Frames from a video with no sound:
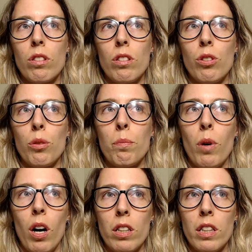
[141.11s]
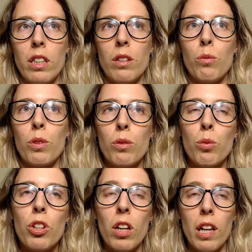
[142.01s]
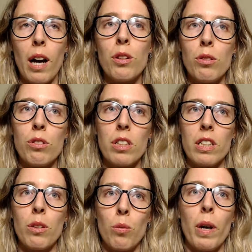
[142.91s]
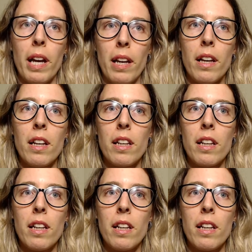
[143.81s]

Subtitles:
your body, would allow you to, in a way,